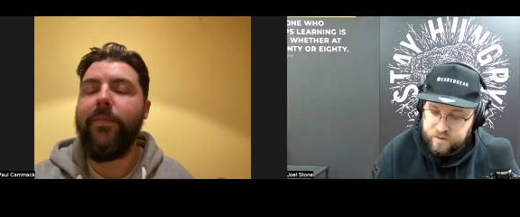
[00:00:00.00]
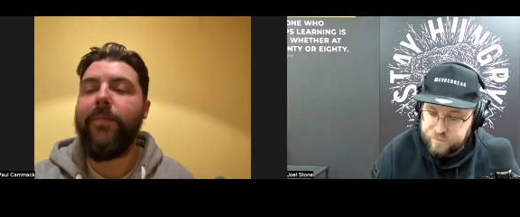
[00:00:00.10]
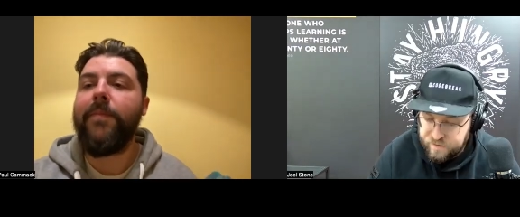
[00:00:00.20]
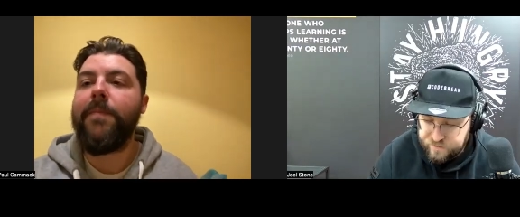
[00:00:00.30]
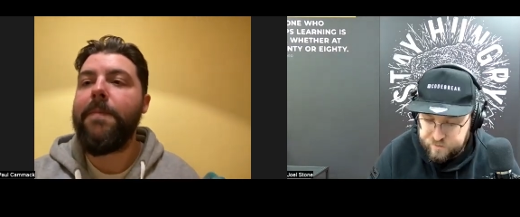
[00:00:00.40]

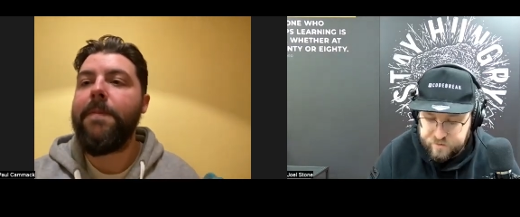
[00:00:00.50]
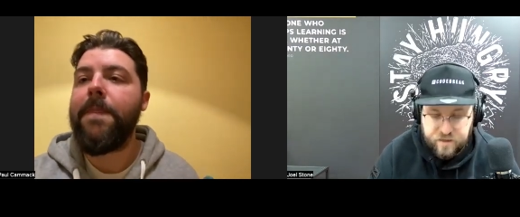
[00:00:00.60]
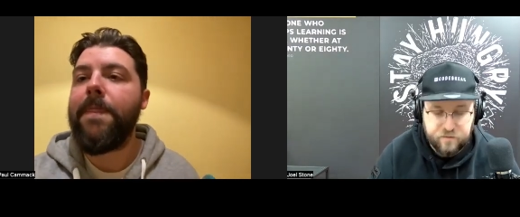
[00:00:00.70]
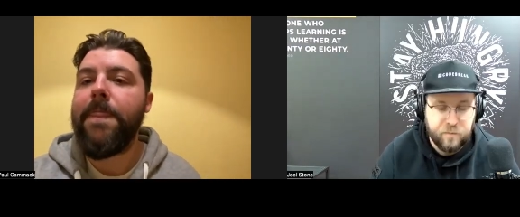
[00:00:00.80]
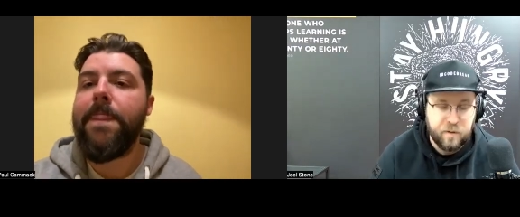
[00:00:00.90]
Speaker 1: Espresso
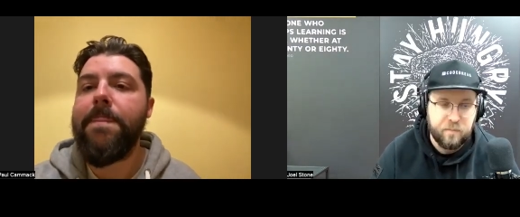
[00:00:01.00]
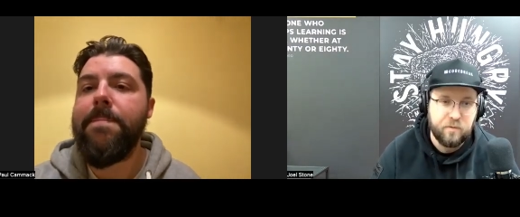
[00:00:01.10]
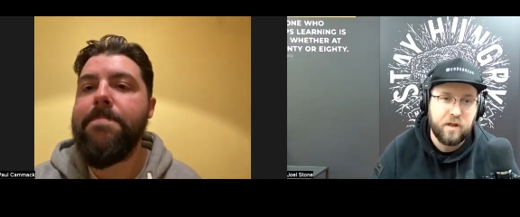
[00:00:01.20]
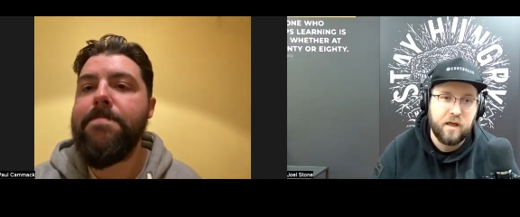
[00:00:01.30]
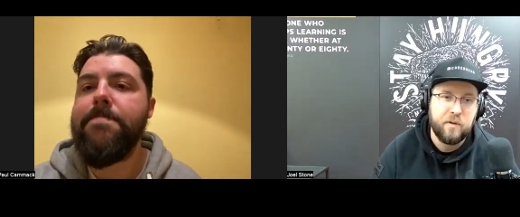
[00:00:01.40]
Yourself by
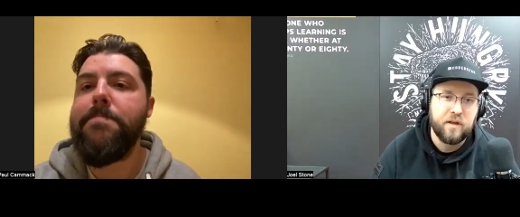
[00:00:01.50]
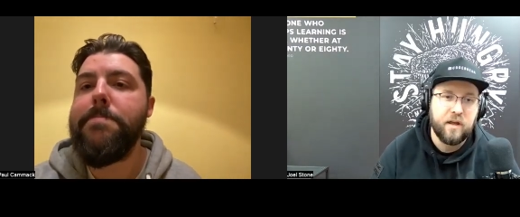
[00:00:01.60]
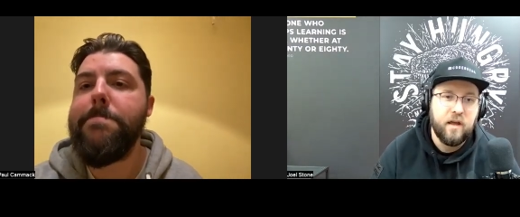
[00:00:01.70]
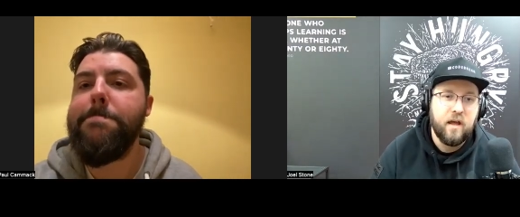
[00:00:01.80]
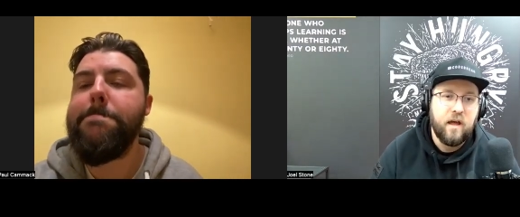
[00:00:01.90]
Paul Kamek.
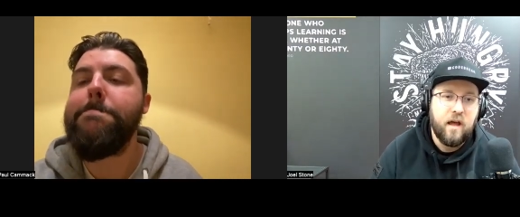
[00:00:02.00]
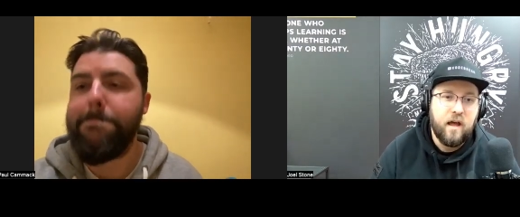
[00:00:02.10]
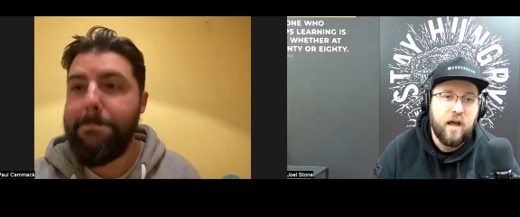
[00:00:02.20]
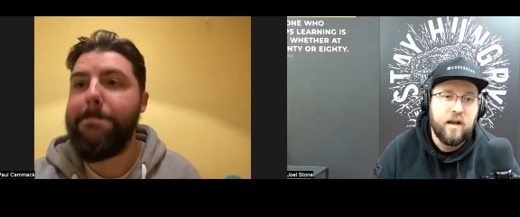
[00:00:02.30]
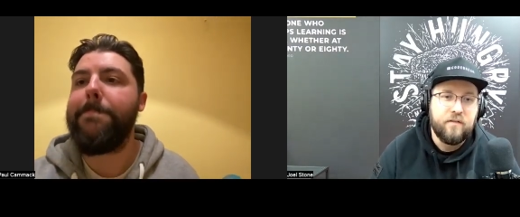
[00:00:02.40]

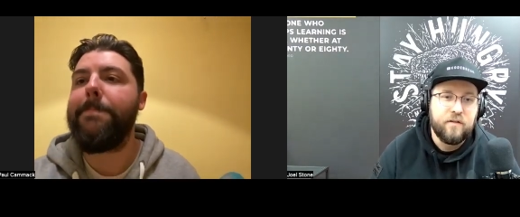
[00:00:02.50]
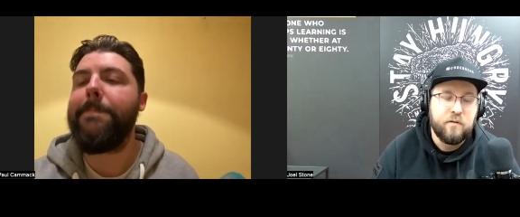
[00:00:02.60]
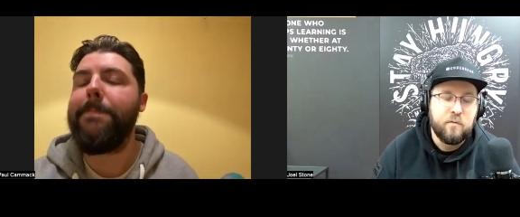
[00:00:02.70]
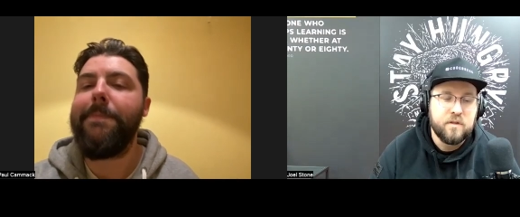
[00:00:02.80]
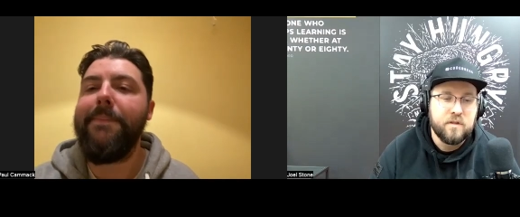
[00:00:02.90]
And if
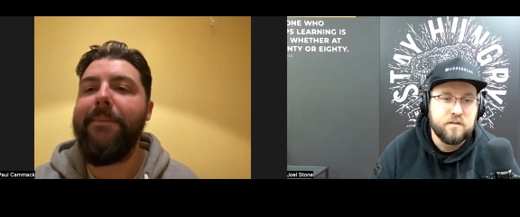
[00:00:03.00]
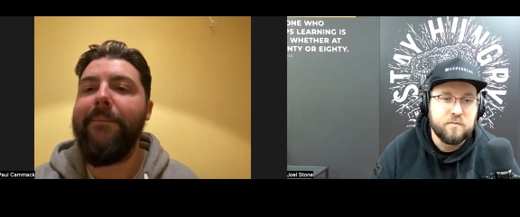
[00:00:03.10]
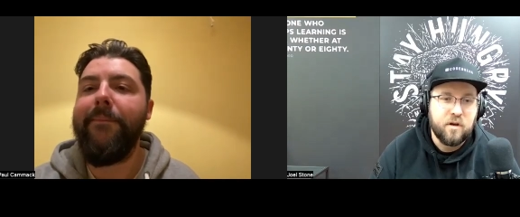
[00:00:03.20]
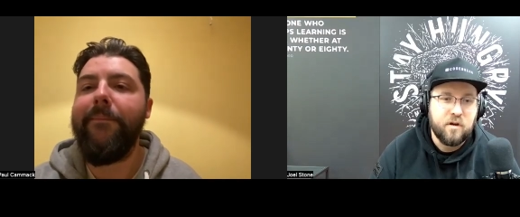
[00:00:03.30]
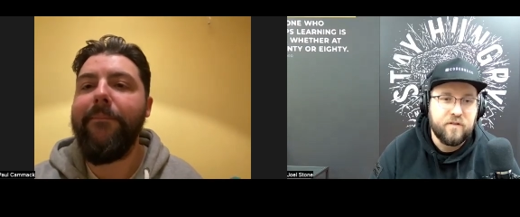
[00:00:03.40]
you want
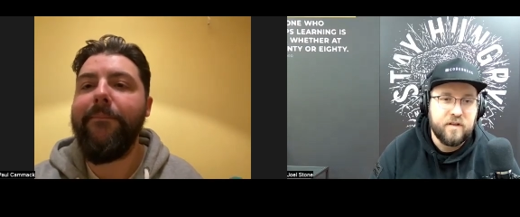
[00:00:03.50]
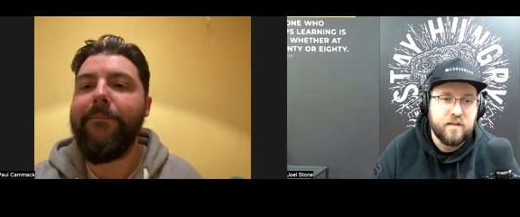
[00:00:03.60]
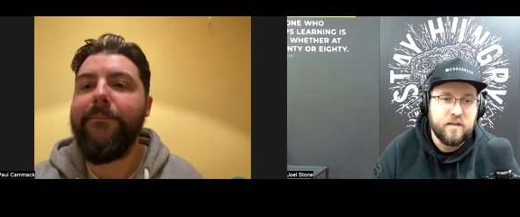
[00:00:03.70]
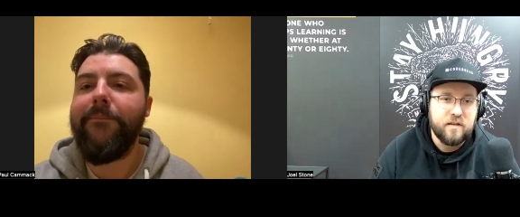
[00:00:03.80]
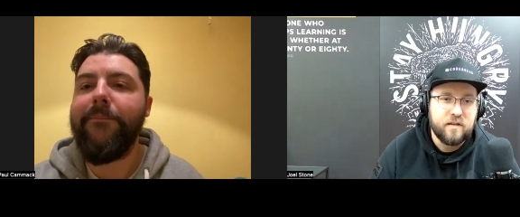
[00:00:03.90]
some
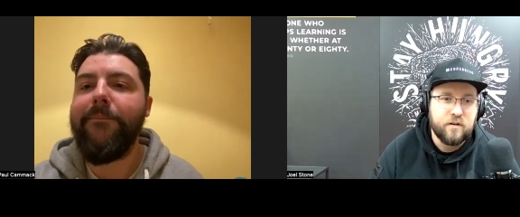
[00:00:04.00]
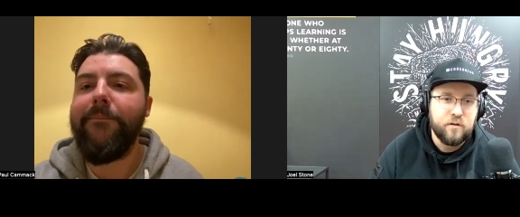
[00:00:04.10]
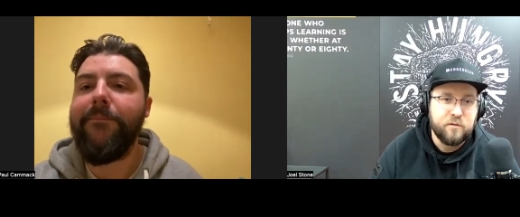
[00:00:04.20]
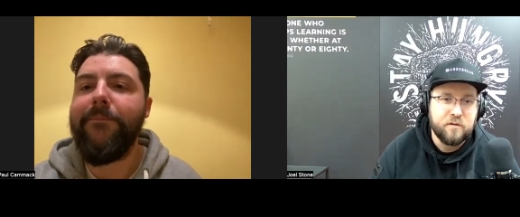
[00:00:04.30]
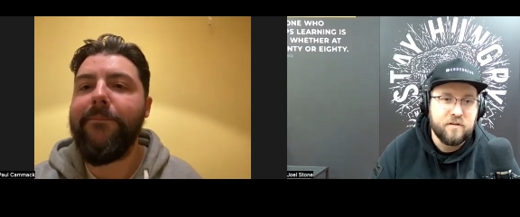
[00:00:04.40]
coffee,
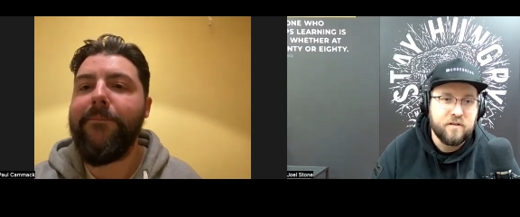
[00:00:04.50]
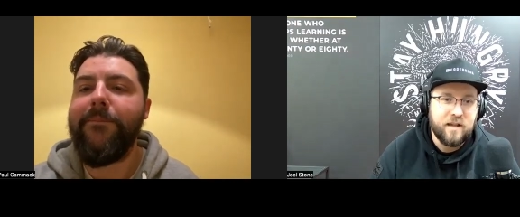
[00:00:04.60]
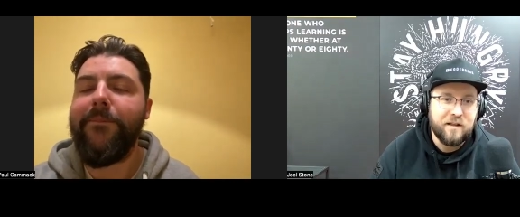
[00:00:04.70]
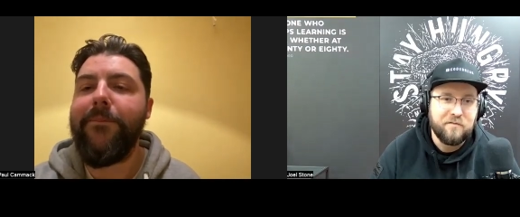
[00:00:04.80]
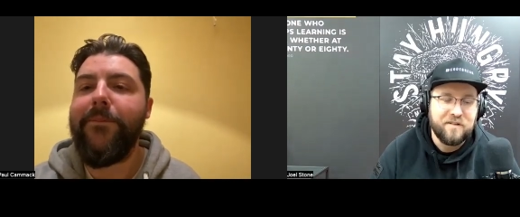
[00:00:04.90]
Google
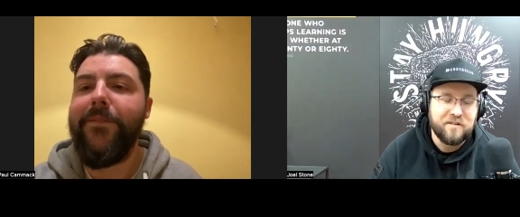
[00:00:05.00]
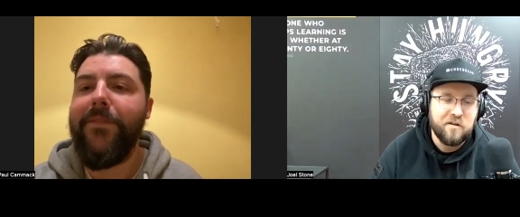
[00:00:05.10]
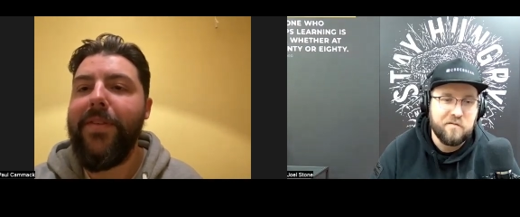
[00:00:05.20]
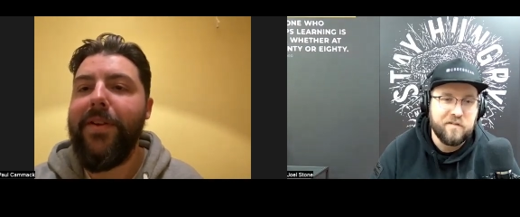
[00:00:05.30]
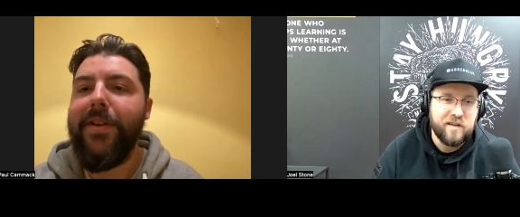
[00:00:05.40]
Alfie's
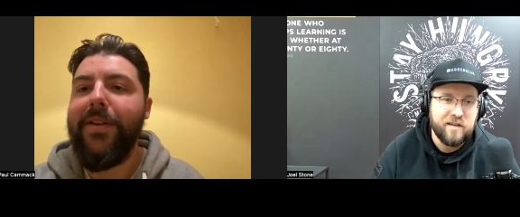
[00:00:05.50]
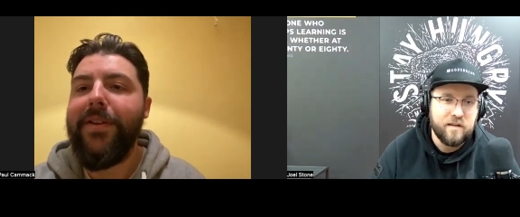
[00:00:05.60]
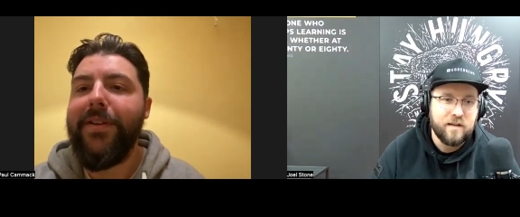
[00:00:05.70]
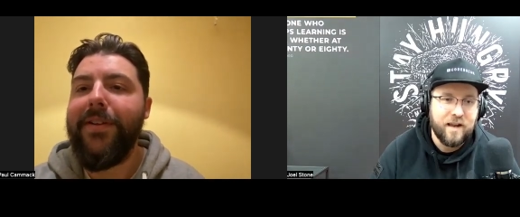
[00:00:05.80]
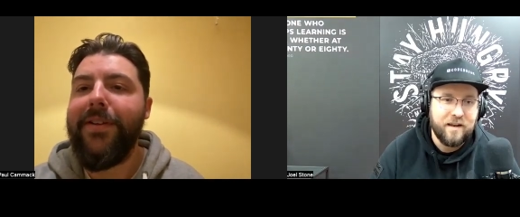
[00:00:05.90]
Coffee
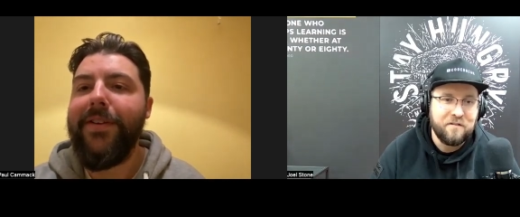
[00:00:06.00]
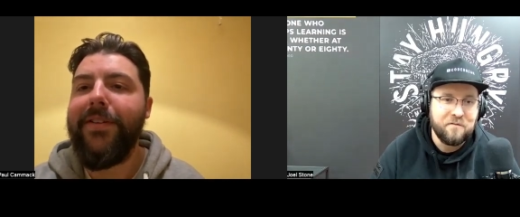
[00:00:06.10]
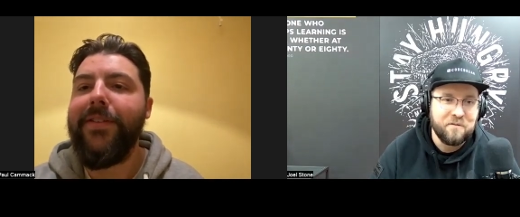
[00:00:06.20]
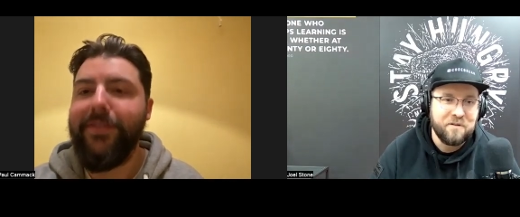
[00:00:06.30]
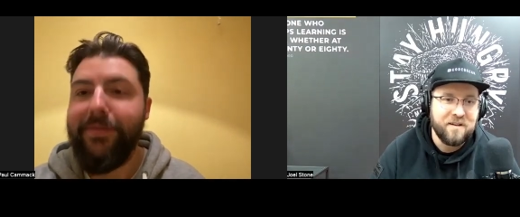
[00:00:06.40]
and get it
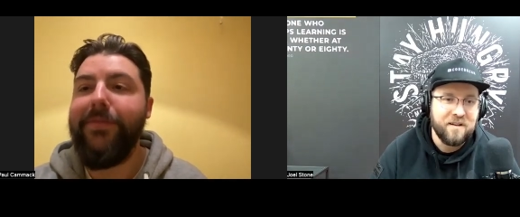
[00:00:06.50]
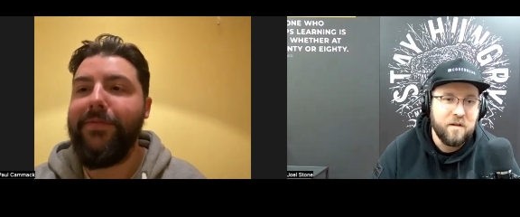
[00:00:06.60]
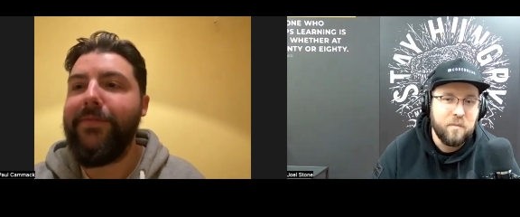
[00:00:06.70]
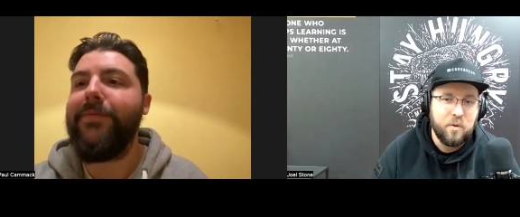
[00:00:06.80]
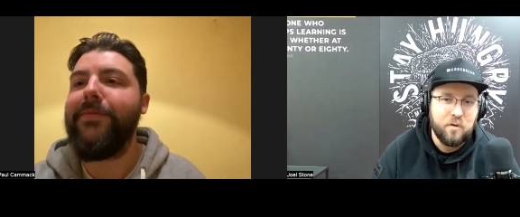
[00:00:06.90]
ordered.
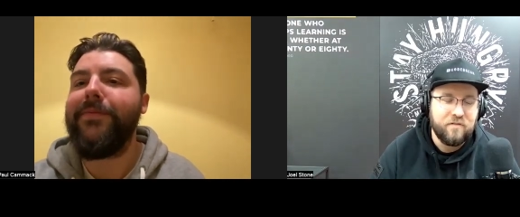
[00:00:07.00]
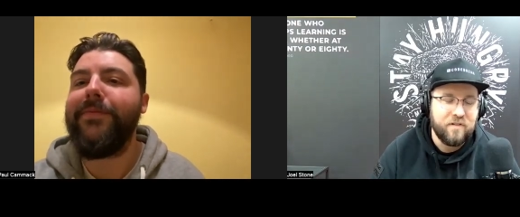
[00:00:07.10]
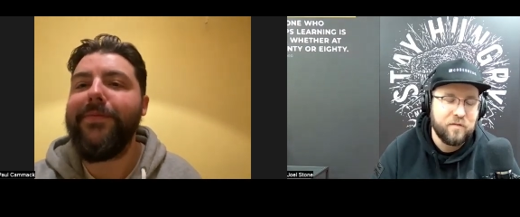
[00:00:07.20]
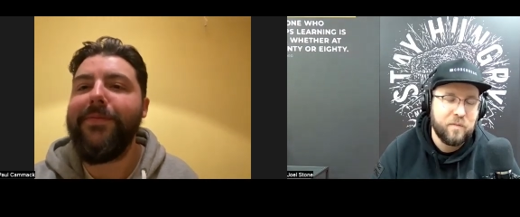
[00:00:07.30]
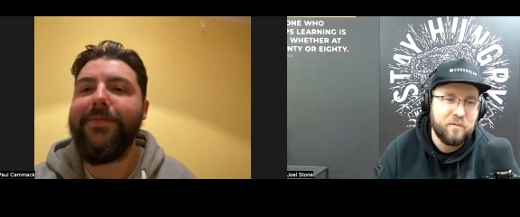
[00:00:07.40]
Paul,
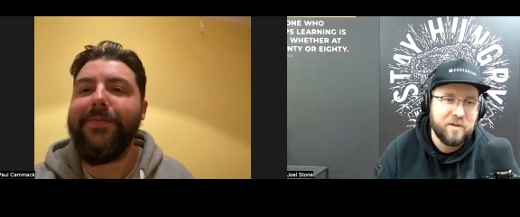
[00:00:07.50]
thanks for being a